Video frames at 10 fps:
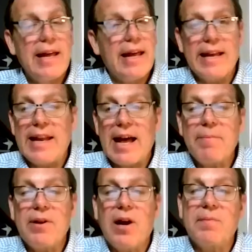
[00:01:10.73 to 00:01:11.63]
had not
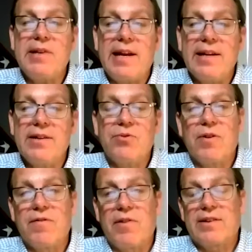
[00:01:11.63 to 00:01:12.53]
been updated to
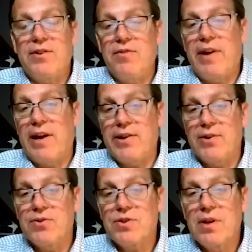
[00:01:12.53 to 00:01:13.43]
reflect the new
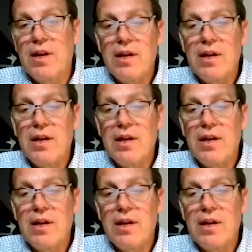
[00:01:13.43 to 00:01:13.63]
values.